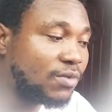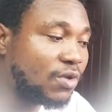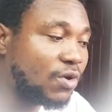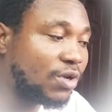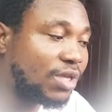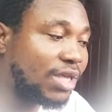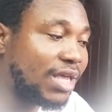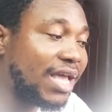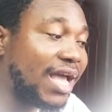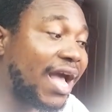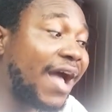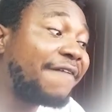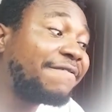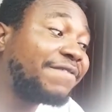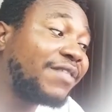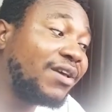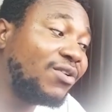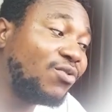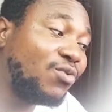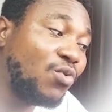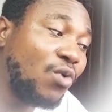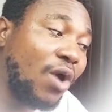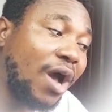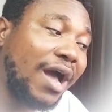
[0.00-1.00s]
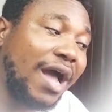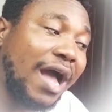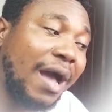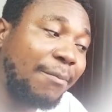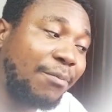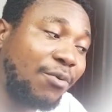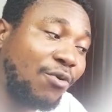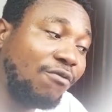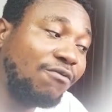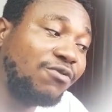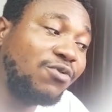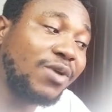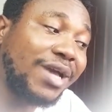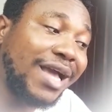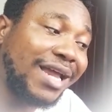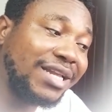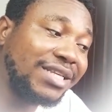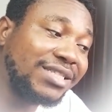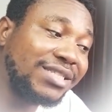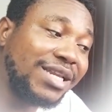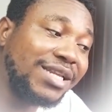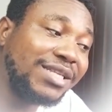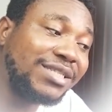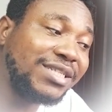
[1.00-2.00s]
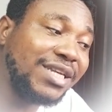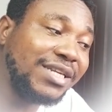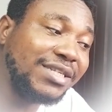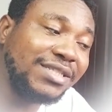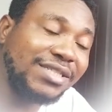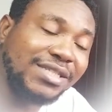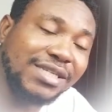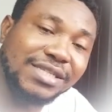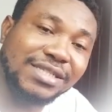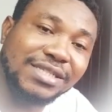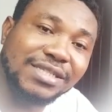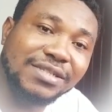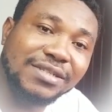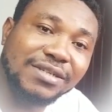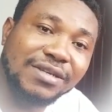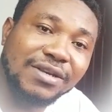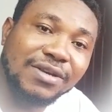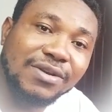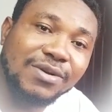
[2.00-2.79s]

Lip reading: Okay, after you are approved, you can easily change it.